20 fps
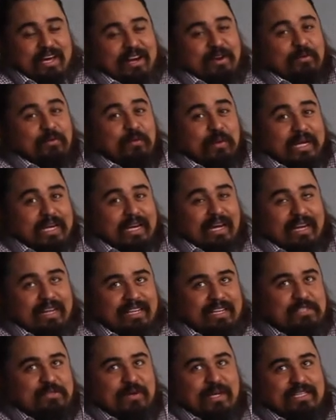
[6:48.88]
not gonna read it, at
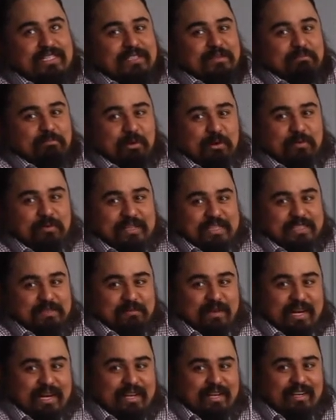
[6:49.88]
least watch the movies,
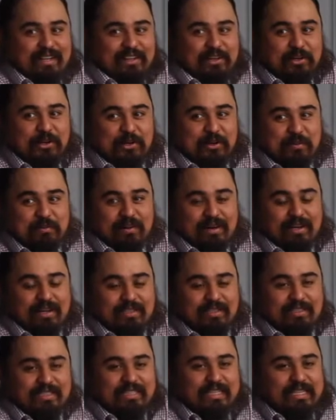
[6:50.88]
man, and learn about
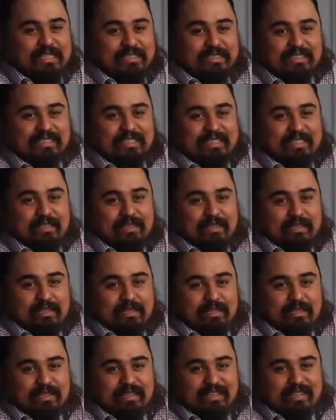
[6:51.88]
it. Jeez. 300
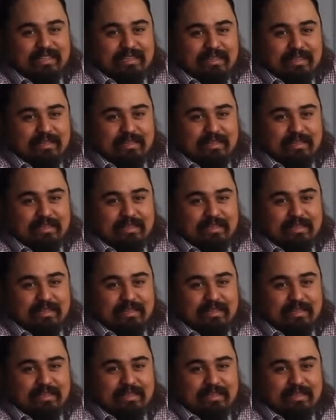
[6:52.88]
relevant.